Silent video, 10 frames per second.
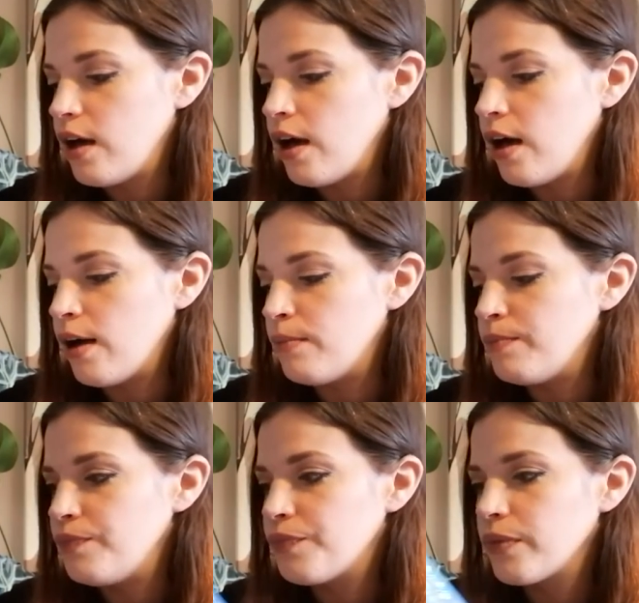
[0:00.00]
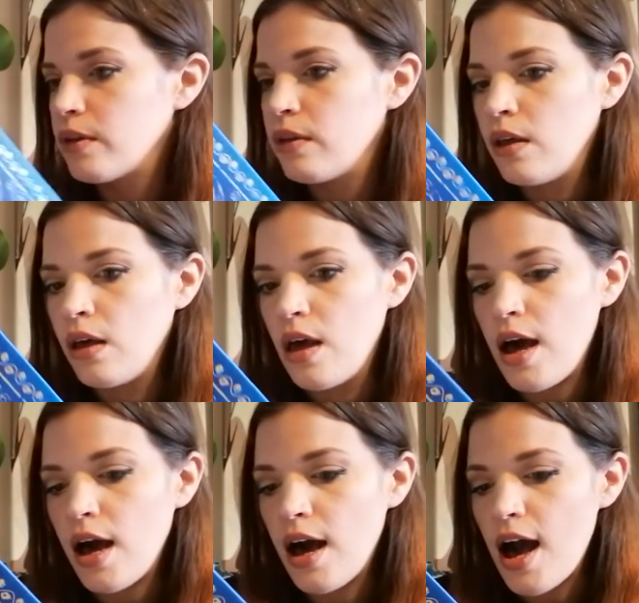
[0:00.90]
Um,
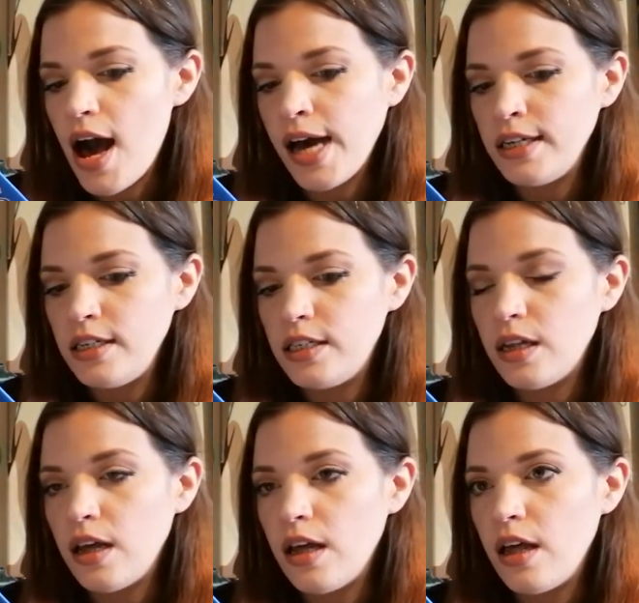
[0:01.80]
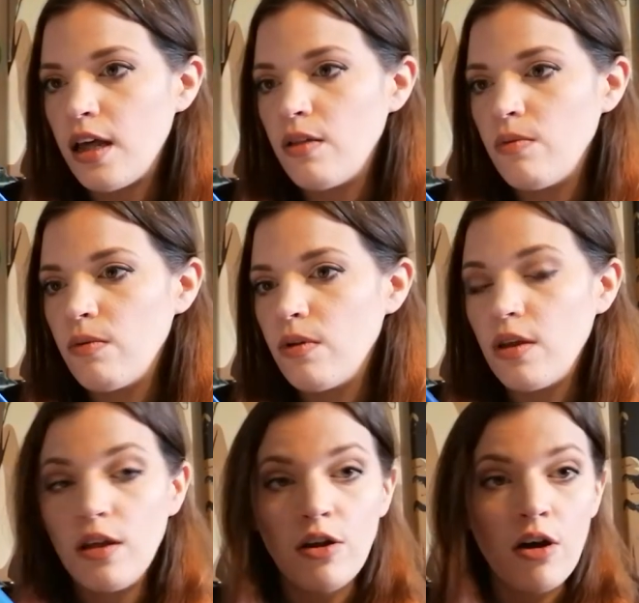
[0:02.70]
uh, and uh,
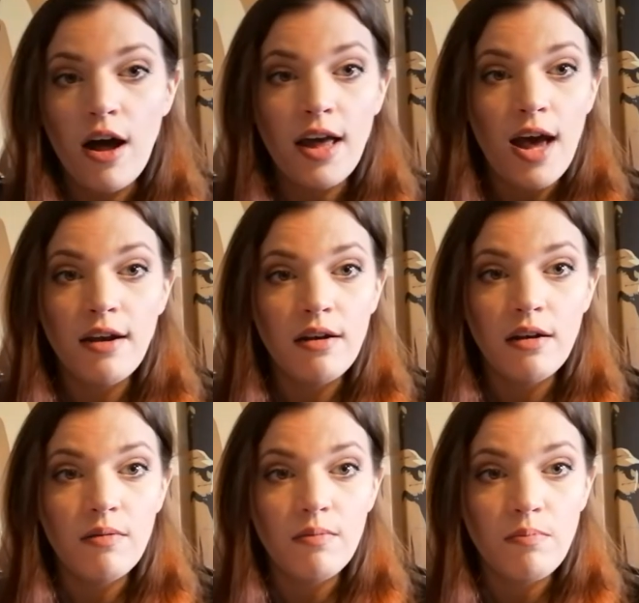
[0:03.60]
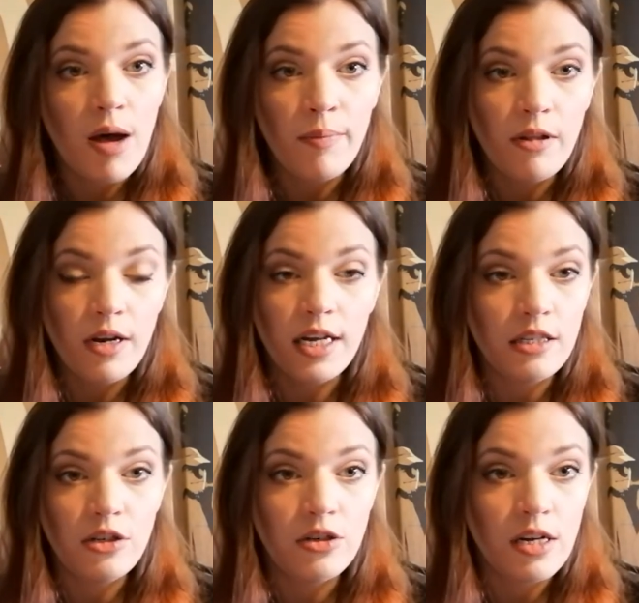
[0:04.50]
you know, again, popular
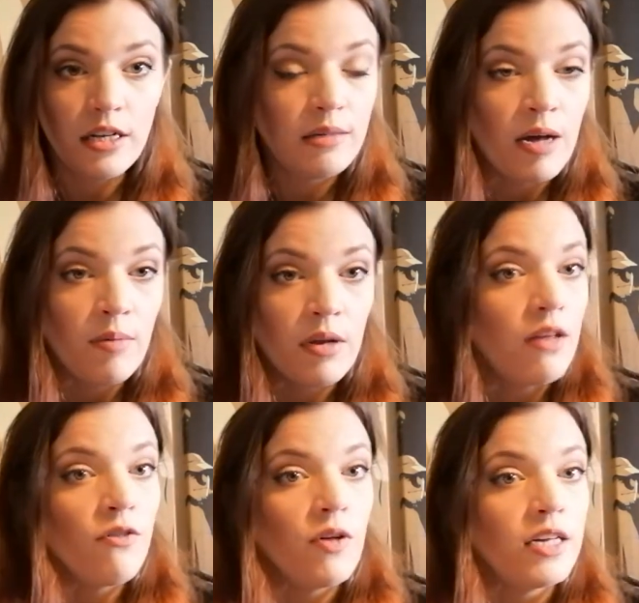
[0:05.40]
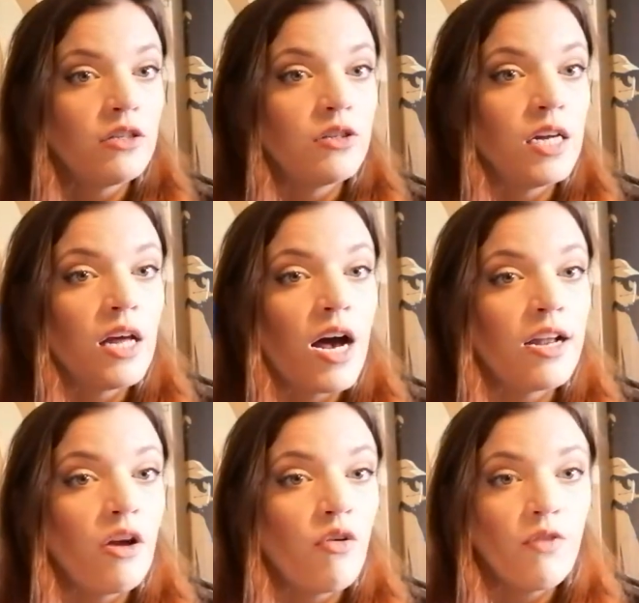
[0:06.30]
history, it's about medieval history.
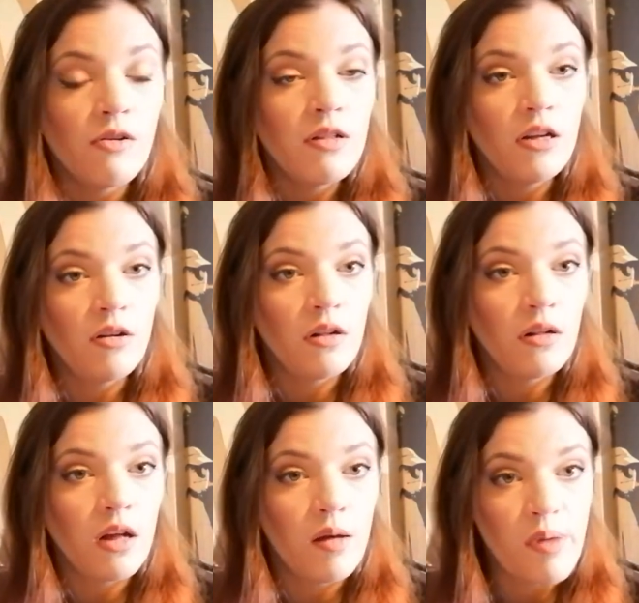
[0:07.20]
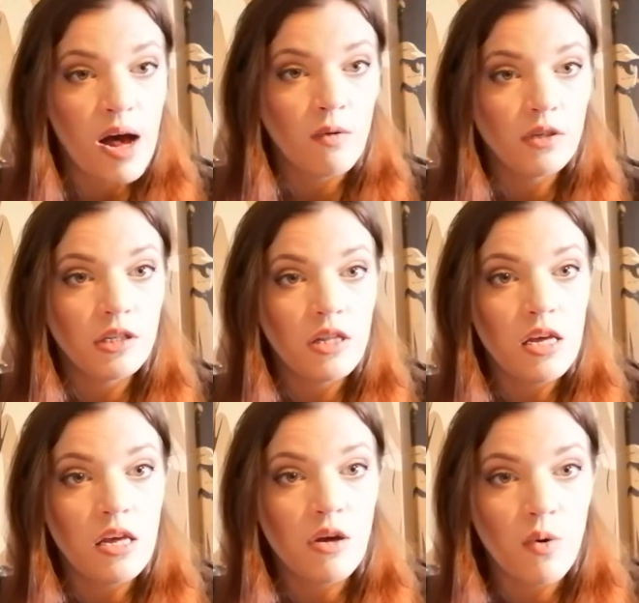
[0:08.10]
I know very little about
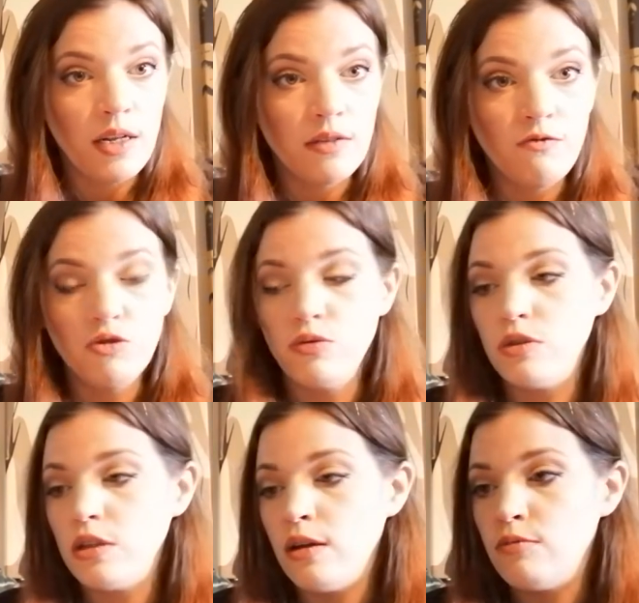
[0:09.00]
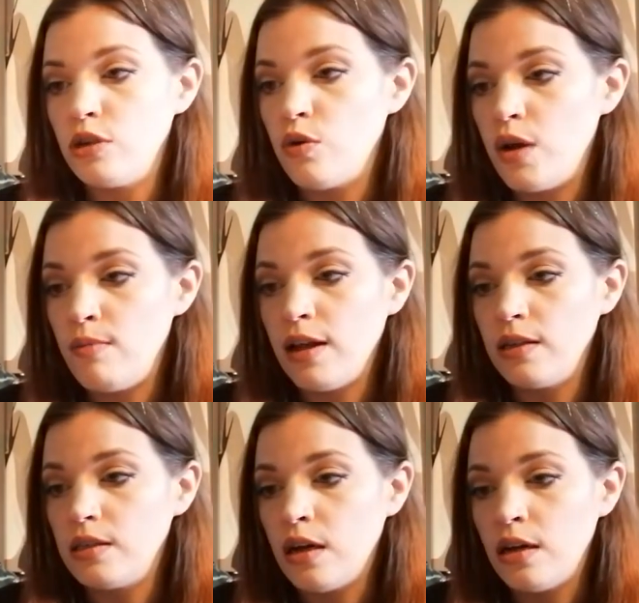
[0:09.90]
the queens of Jerusalem, so Queen
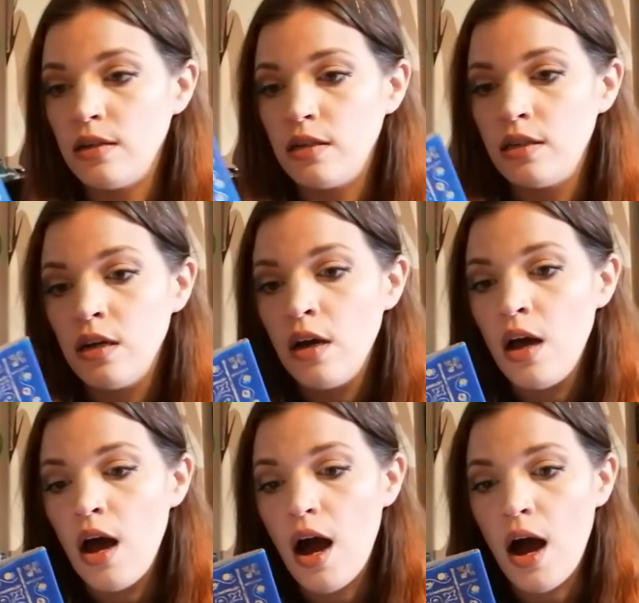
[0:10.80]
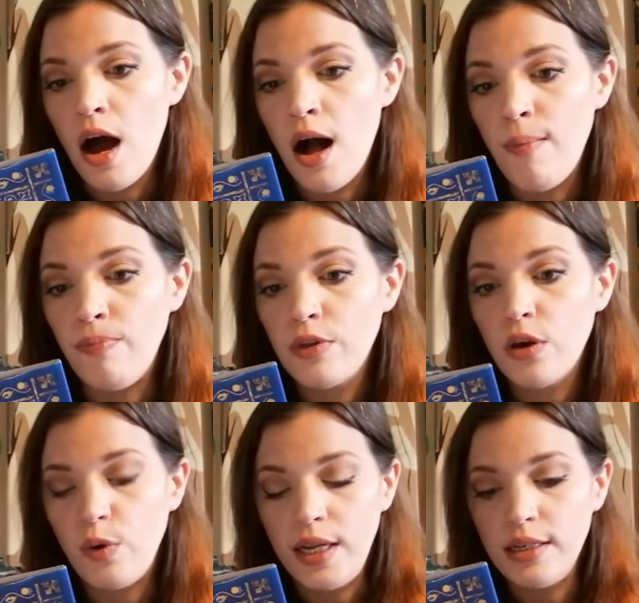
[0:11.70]
Melisande, um,
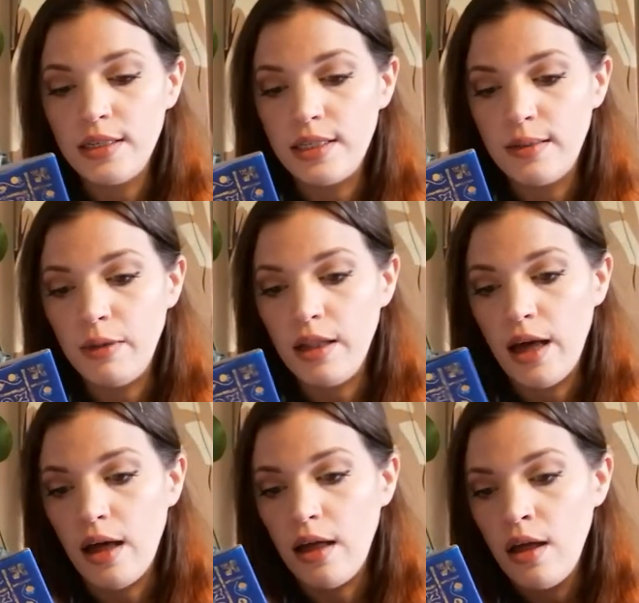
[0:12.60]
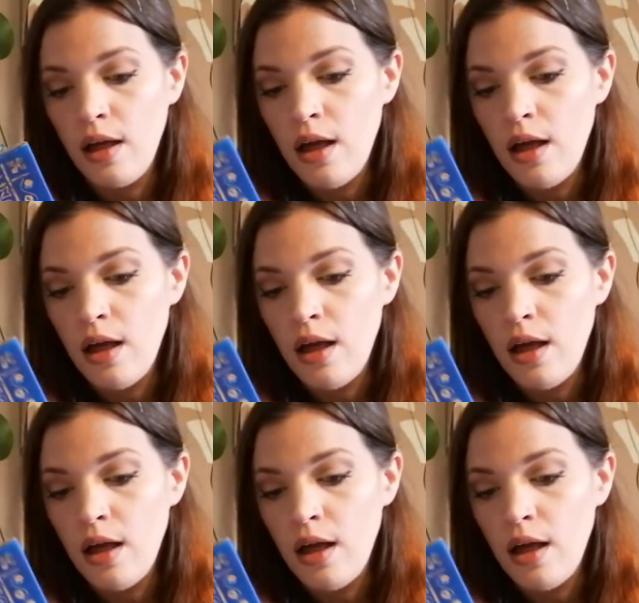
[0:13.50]
Queen Sibylla.